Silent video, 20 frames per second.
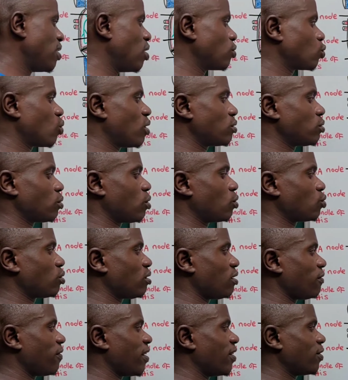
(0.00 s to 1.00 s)
down to what we call to
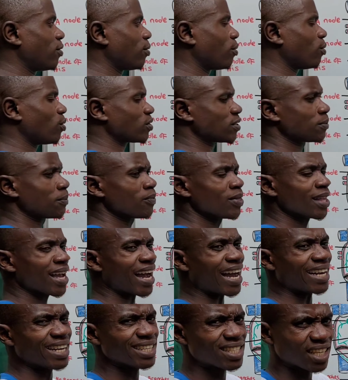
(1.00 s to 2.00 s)
the ventricles.
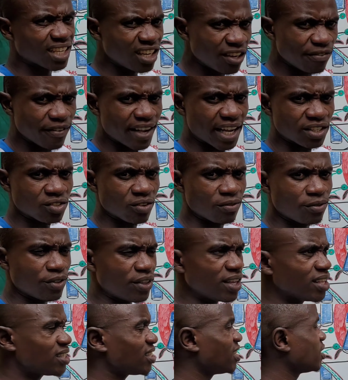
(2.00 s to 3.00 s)
And the significance of
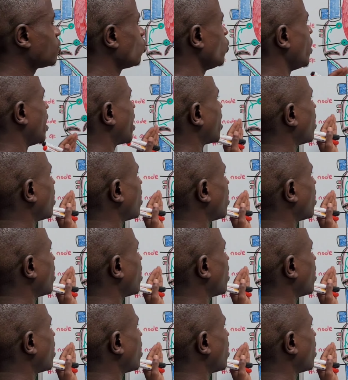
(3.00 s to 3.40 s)
this is we are